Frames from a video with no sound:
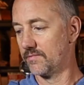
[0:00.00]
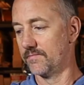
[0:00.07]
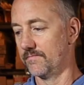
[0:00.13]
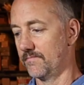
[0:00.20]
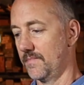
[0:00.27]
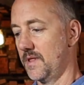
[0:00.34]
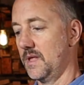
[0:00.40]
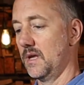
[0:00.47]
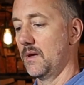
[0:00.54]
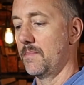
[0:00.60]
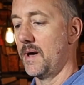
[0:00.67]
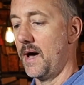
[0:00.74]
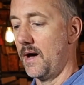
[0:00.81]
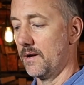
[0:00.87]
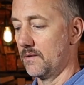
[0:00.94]
think
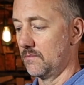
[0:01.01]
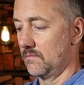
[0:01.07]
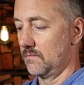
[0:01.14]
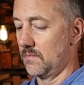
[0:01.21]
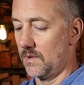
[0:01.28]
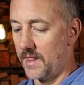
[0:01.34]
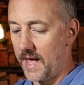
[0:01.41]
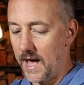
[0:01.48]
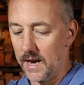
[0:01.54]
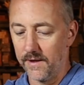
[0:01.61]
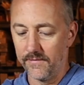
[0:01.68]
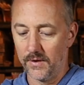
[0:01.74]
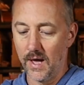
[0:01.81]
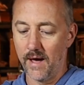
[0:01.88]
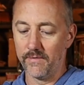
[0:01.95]
about that.
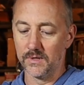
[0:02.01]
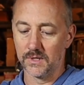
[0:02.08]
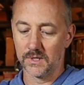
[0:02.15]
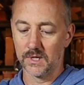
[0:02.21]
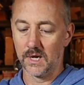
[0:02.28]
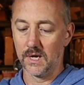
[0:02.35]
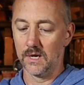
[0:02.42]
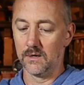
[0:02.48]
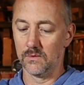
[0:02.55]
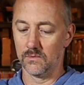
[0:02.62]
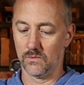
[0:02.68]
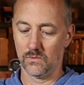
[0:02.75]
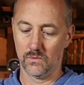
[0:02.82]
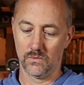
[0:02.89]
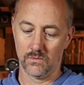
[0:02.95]
If you haven't seen
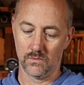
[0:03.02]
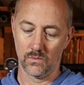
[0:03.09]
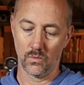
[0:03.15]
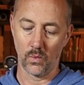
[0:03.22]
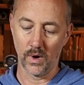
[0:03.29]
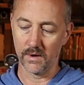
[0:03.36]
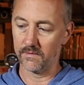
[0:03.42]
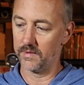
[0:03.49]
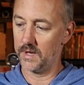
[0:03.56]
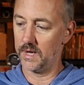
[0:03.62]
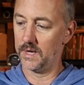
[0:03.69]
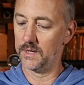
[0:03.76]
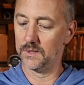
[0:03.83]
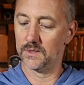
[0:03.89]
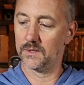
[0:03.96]
one of
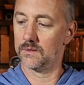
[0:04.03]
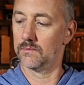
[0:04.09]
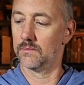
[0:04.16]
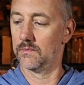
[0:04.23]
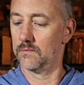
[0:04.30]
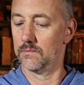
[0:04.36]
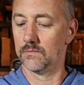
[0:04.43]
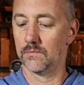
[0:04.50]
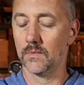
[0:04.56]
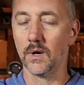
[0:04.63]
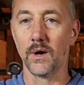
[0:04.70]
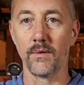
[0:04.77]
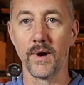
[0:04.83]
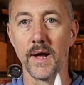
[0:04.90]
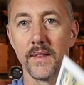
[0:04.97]
these
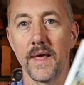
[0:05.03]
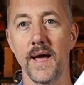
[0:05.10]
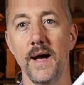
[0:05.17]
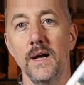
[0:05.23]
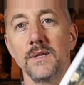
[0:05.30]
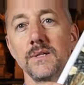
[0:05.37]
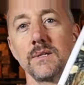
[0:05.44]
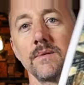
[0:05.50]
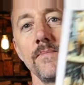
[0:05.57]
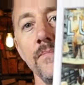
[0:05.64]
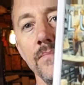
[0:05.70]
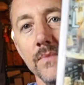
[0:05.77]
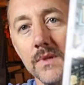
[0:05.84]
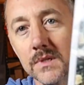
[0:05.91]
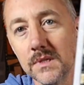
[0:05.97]
around the house,
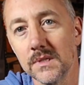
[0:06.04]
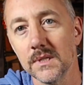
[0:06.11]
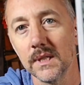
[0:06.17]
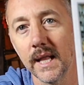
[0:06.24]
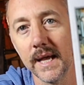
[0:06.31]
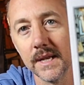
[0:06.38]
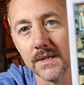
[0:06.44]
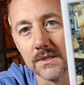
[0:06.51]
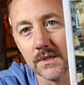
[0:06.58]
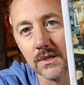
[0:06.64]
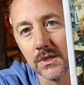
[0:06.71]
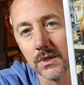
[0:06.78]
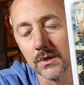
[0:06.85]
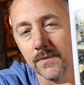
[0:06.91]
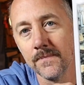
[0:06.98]
this is the latest
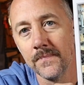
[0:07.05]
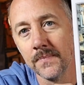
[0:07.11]
issue.